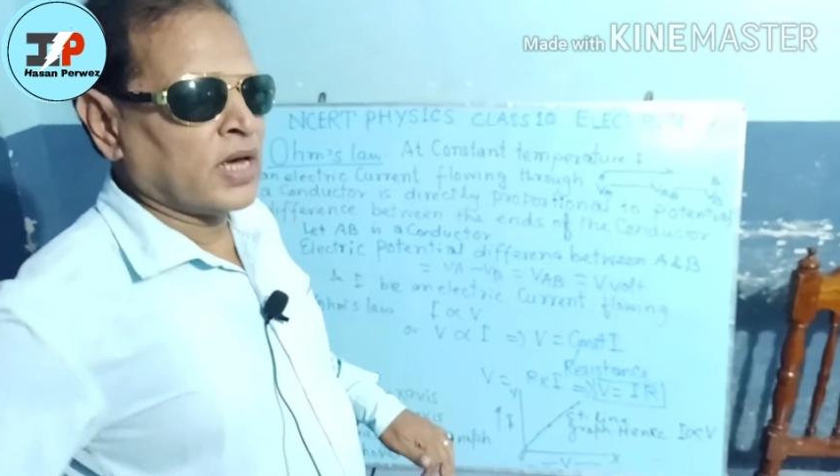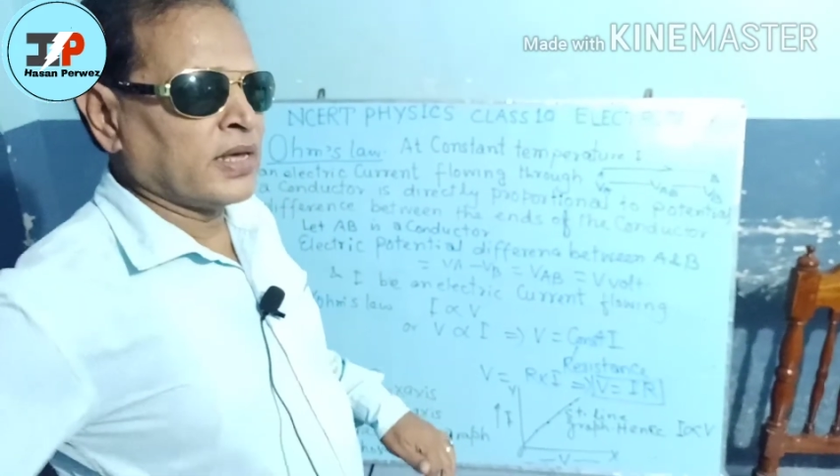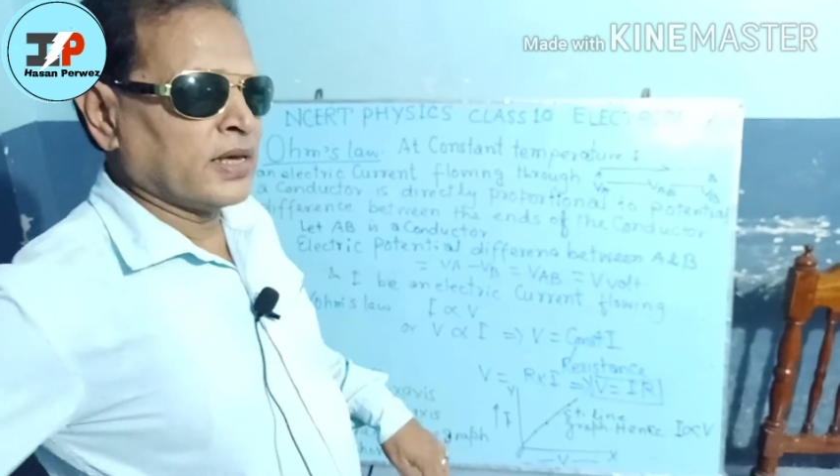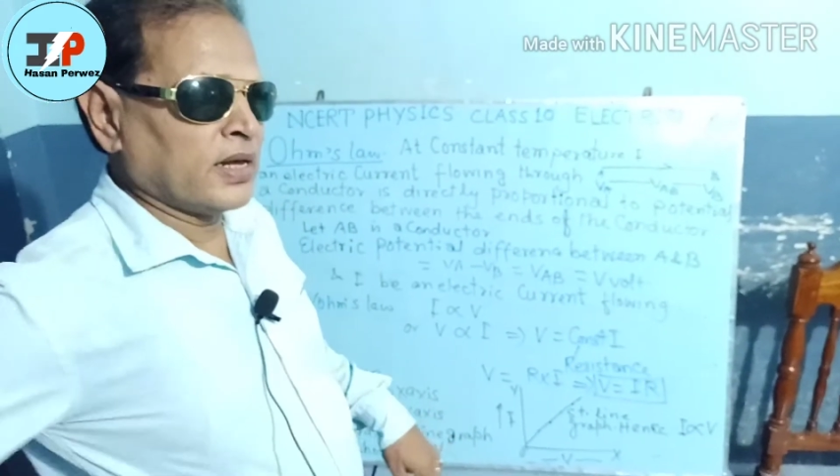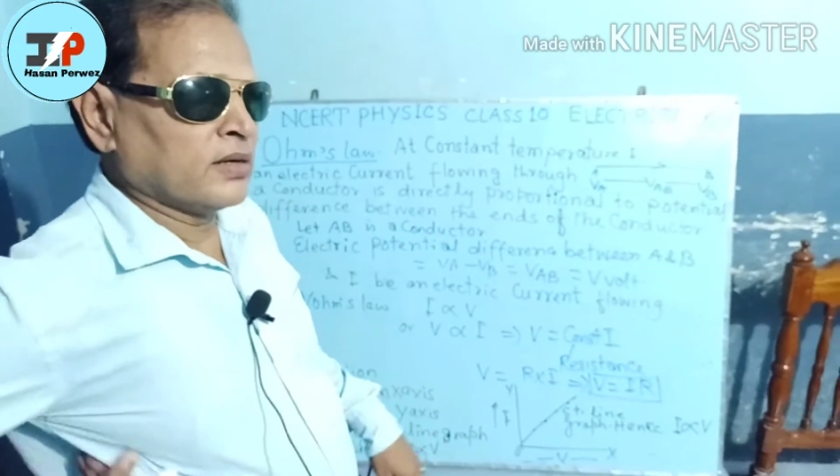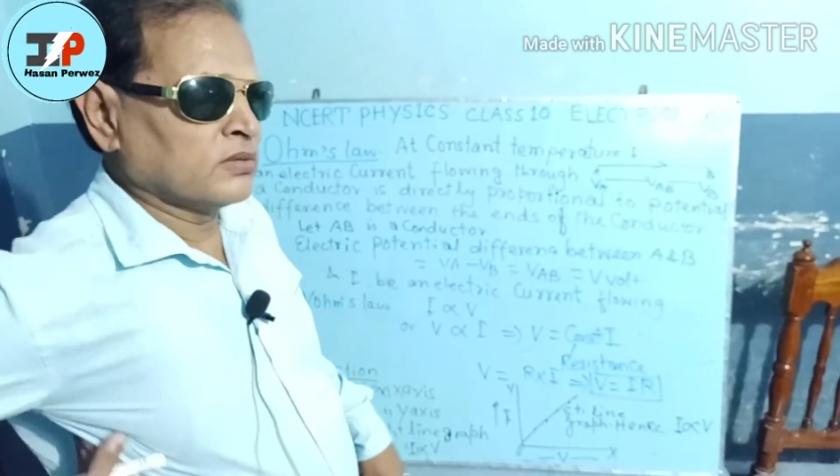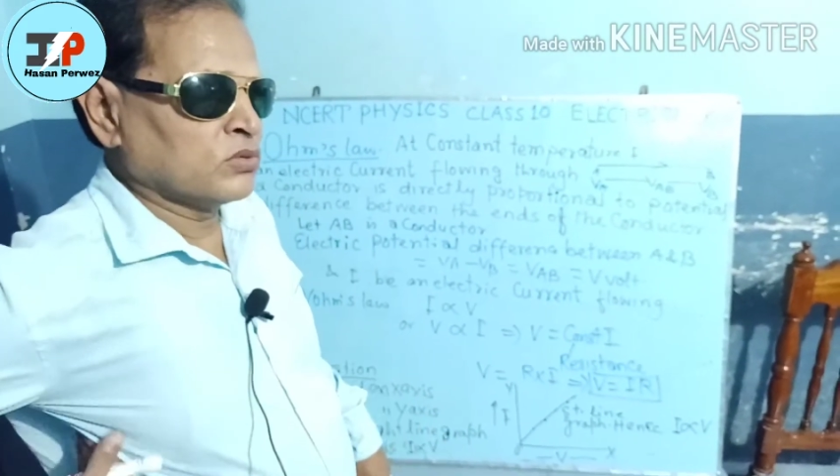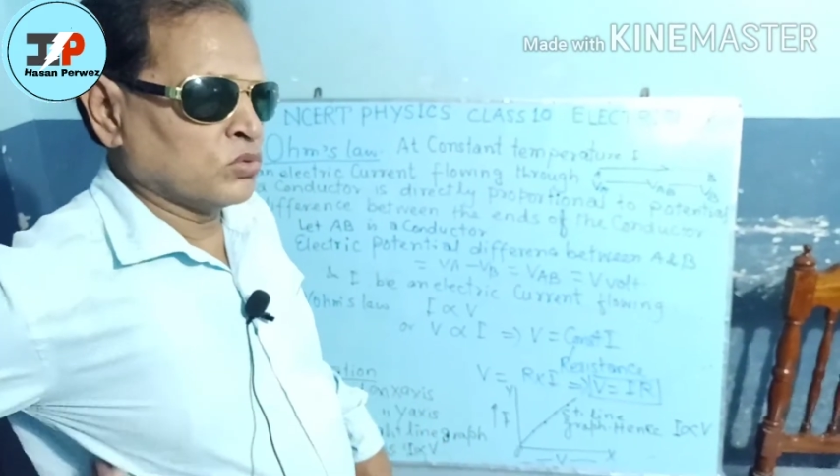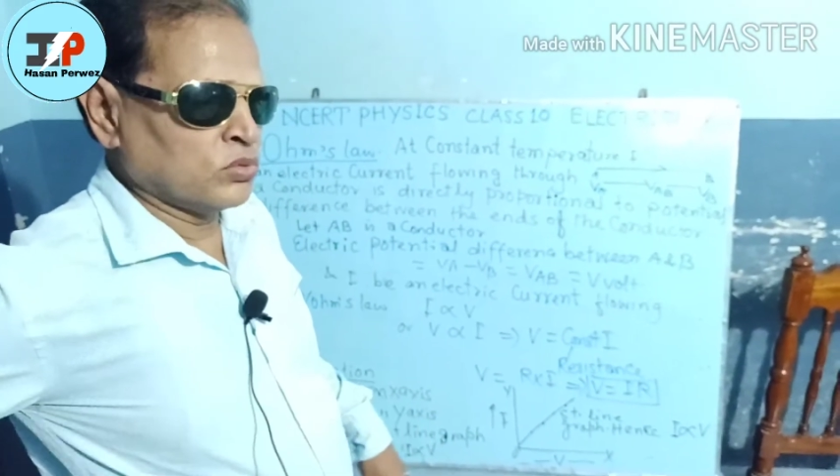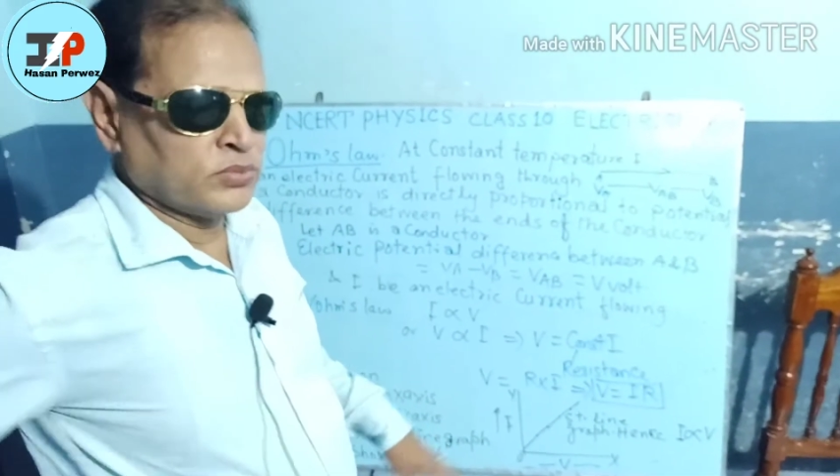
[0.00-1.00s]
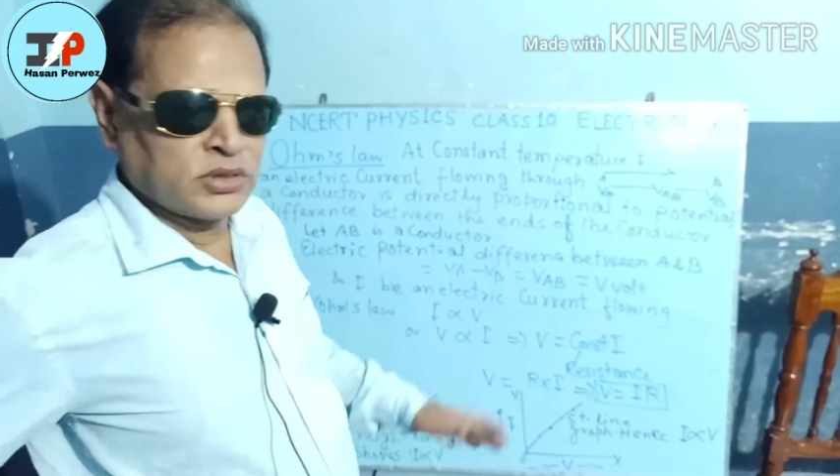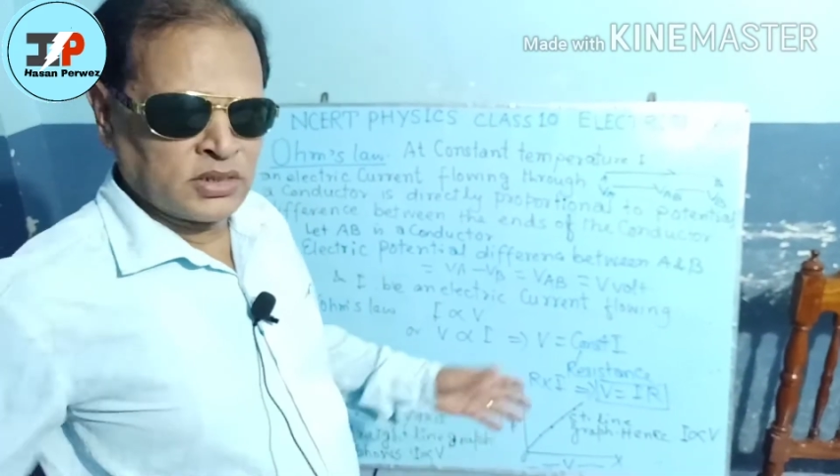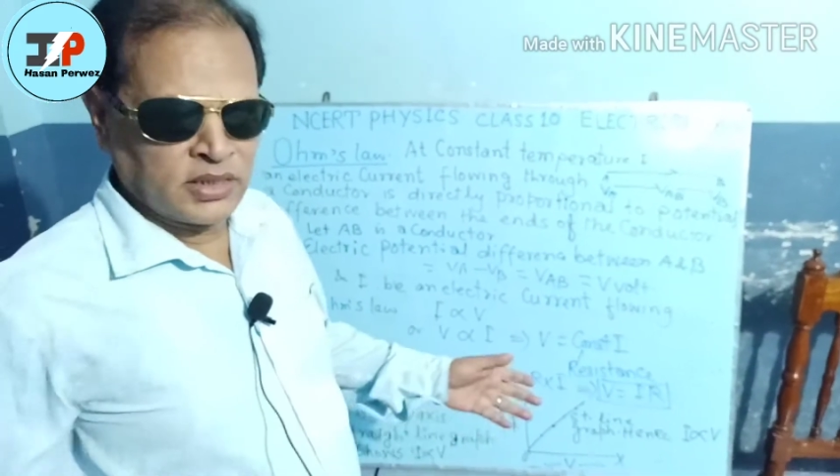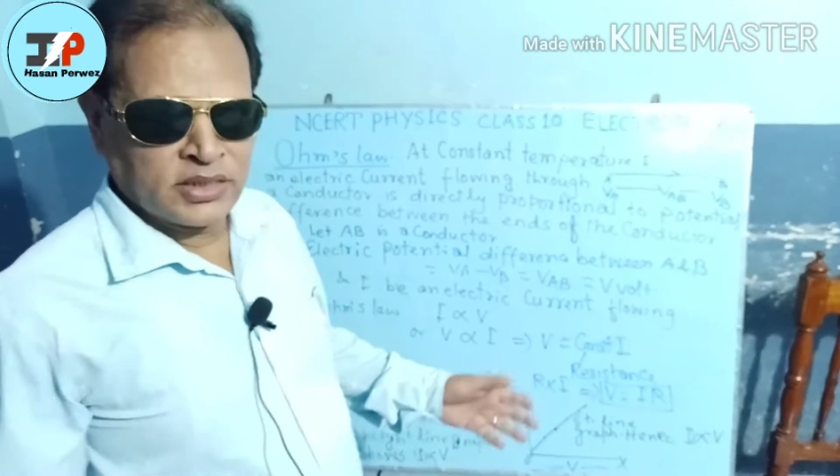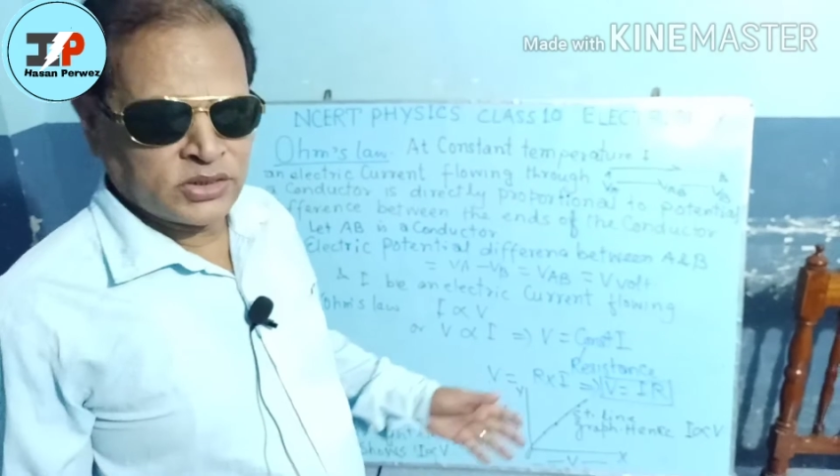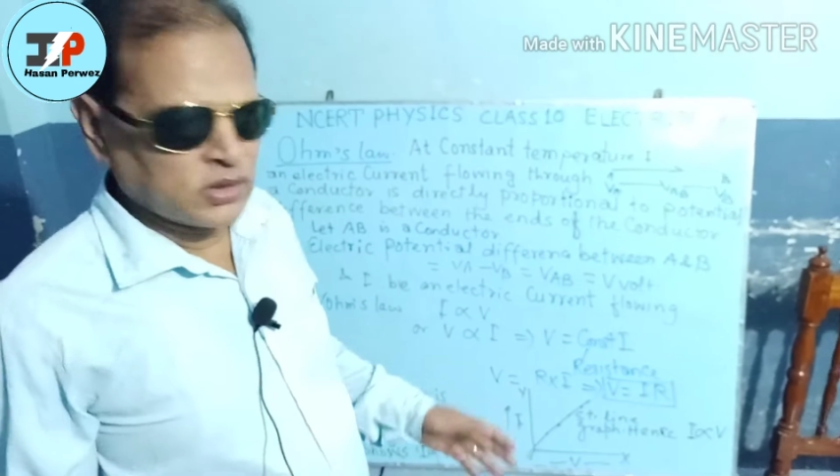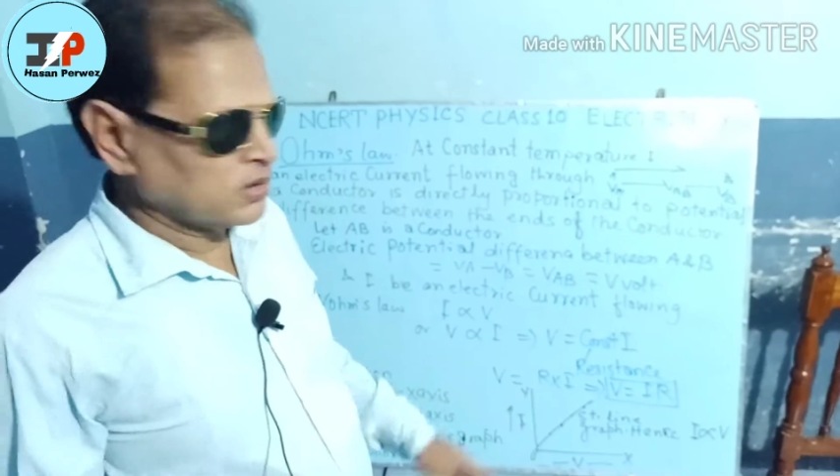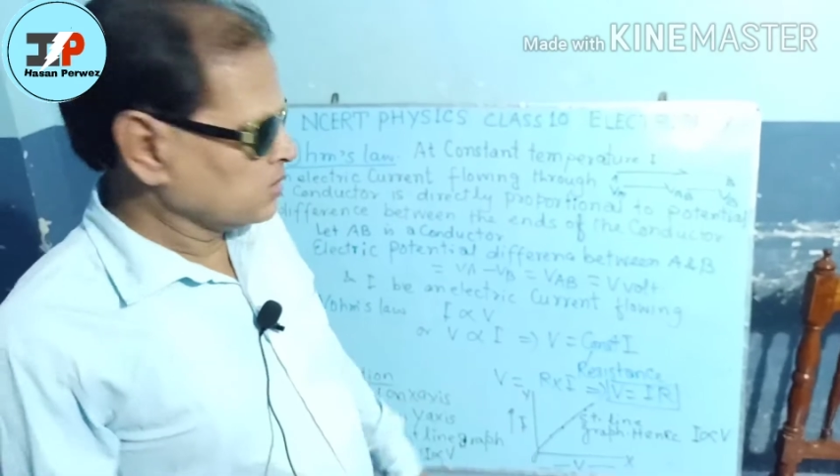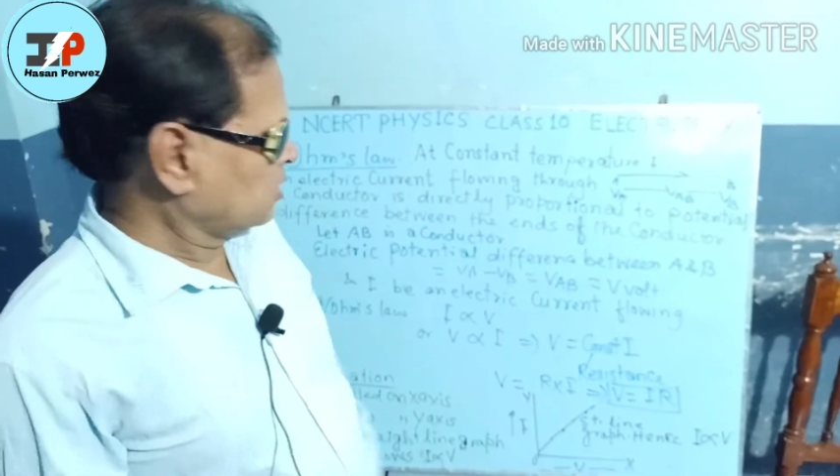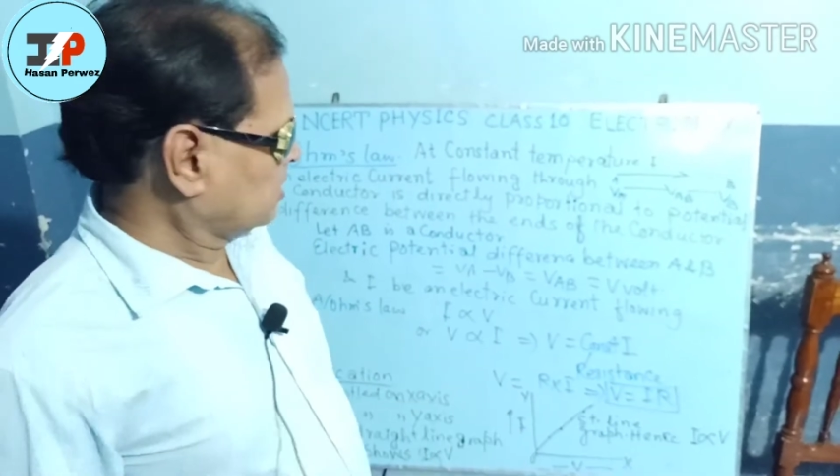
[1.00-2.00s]
IR. Ohm's
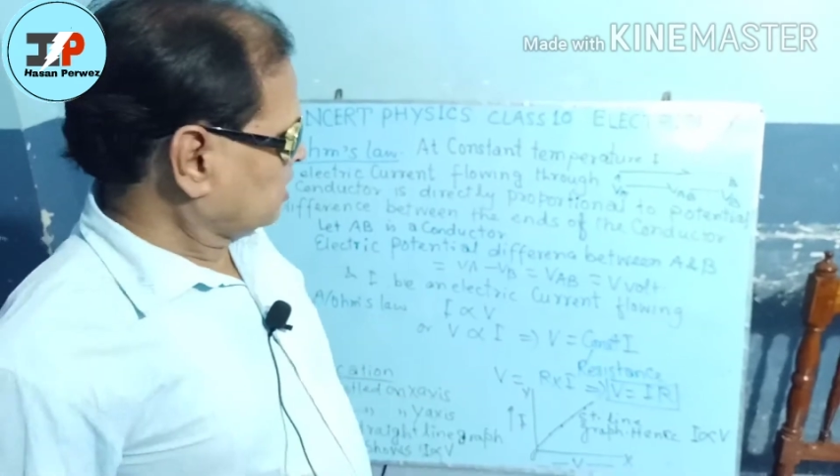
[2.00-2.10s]
relation